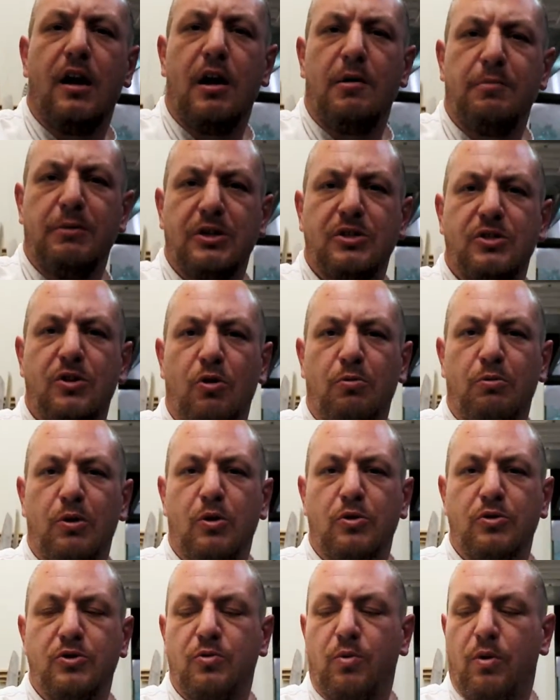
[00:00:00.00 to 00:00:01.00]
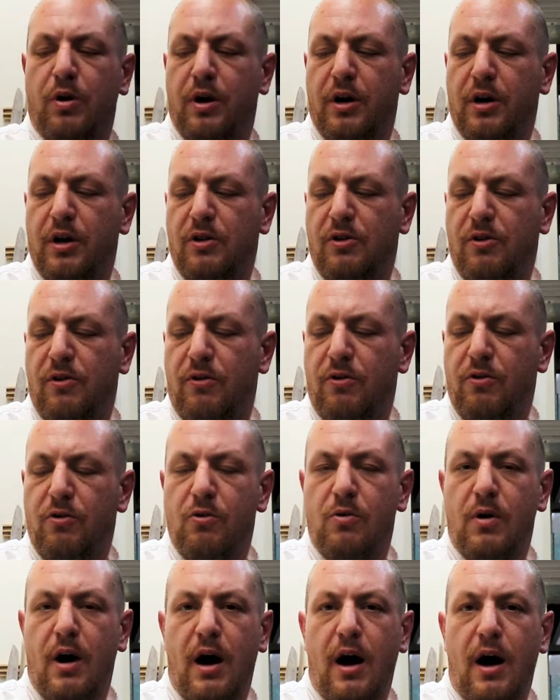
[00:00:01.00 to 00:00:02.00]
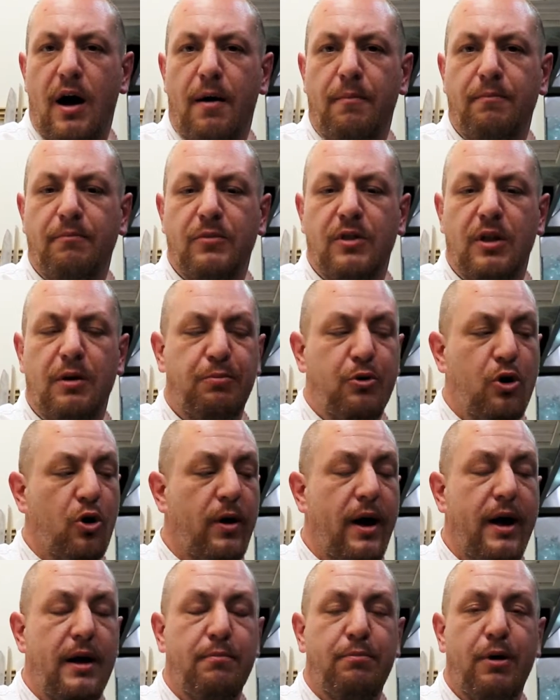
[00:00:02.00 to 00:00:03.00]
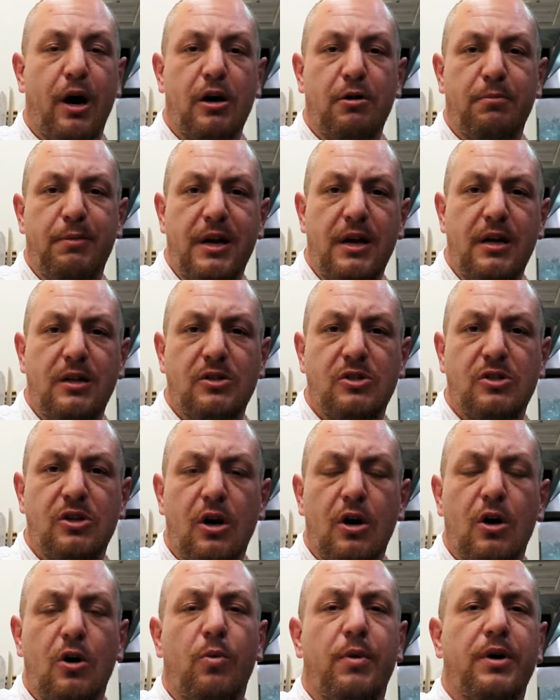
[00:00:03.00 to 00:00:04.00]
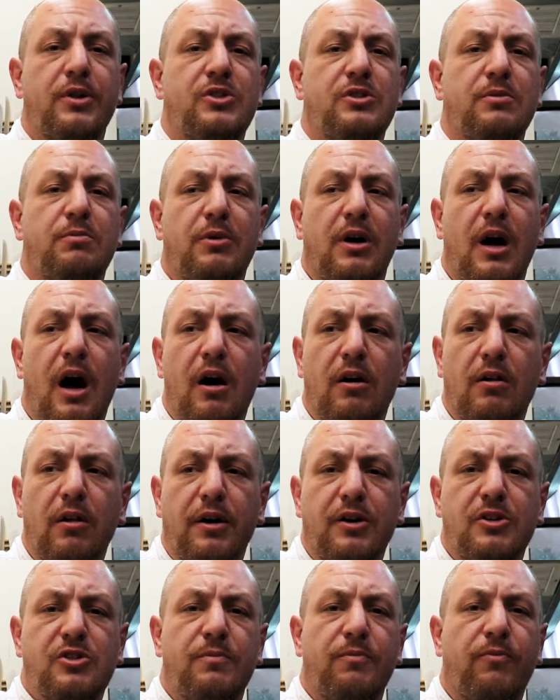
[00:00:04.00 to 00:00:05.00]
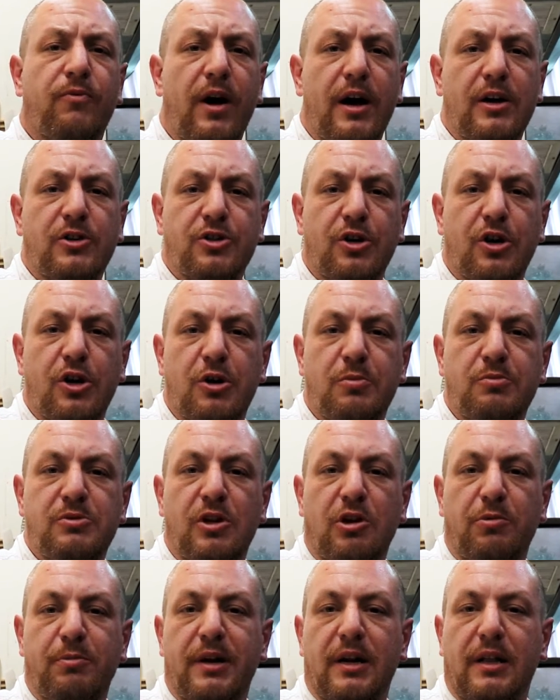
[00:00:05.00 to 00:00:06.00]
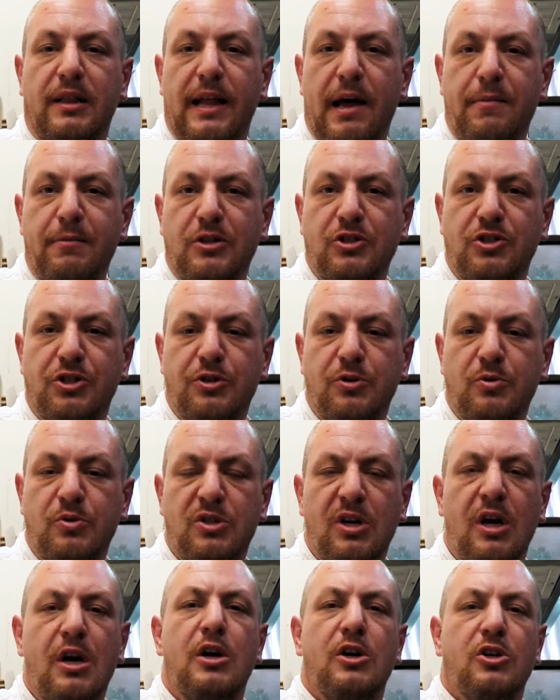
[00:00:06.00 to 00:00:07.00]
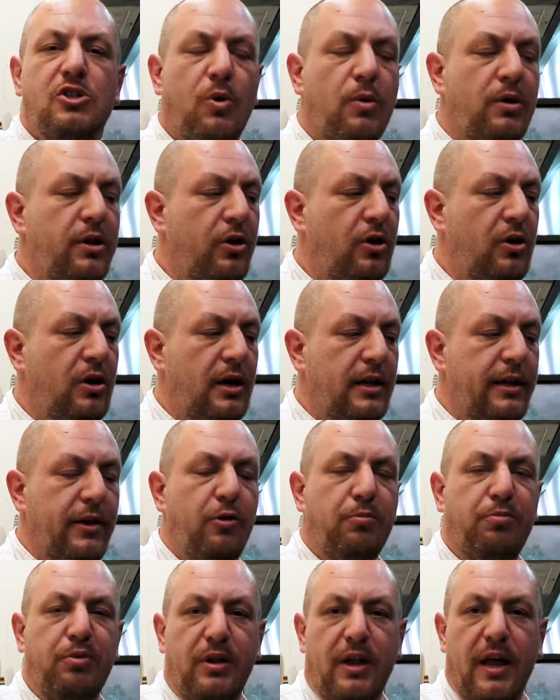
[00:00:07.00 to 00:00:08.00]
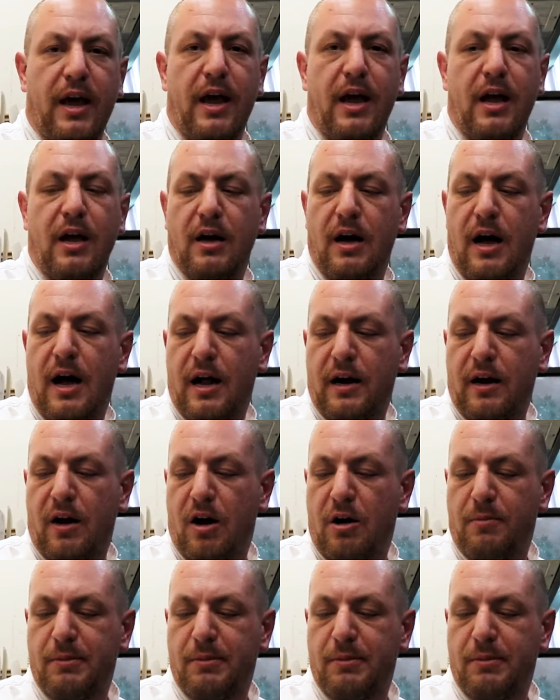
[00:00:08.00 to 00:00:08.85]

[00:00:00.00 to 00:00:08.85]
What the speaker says: a hummus almost. We're gonna do the pureed butter beans with some garlic, some fresh herbs, a little bit of lemon juice. So a little play on a